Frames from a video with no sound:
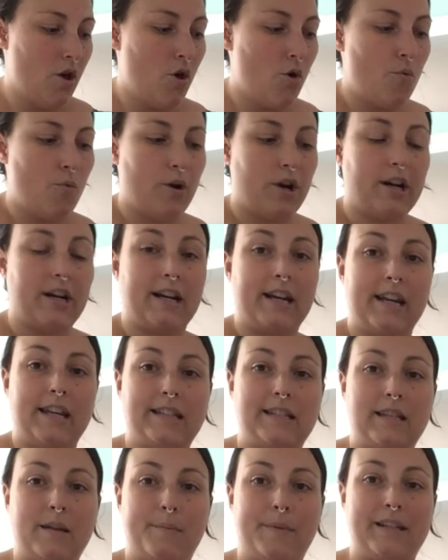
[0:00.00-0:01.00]
We're going to
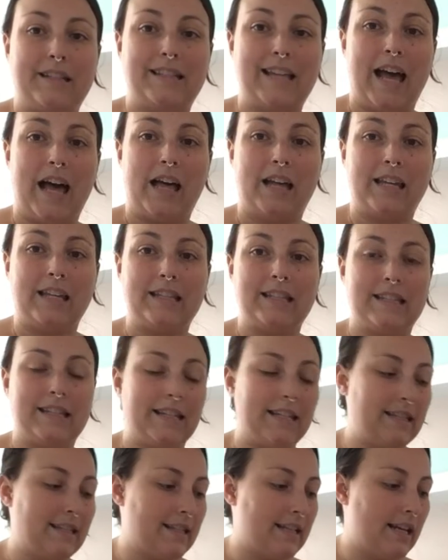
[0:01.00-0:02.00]
need some Italian
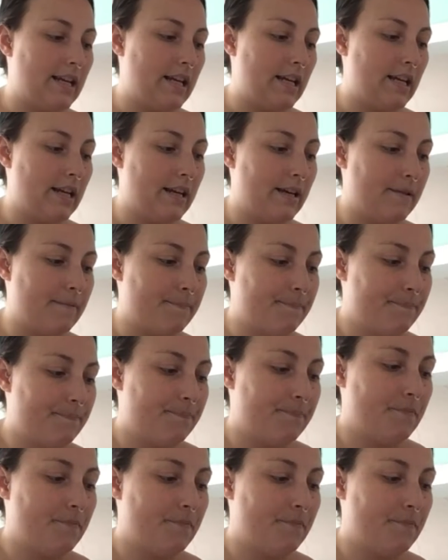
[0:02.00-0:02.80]
seasoning,